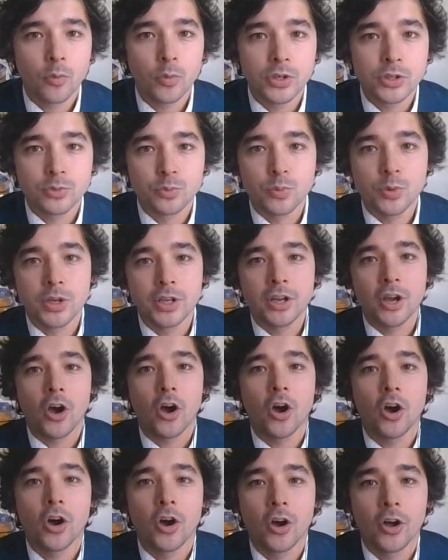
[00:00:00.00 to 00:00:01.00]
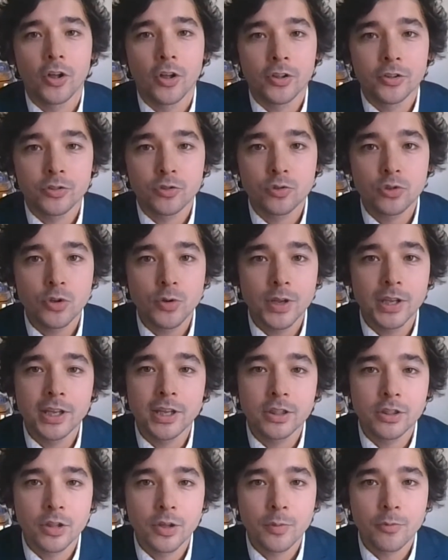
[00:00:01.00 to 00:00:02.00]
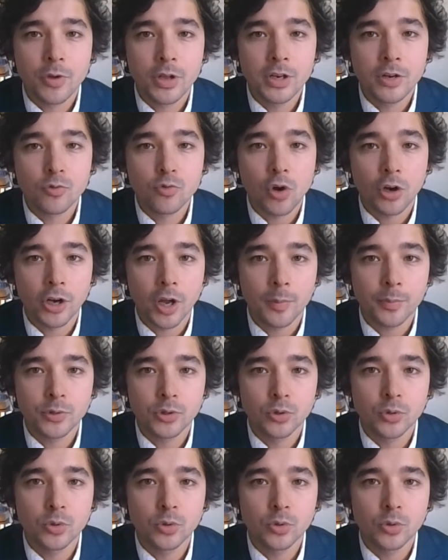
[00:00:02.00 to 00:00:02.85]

which we are doing in a run-up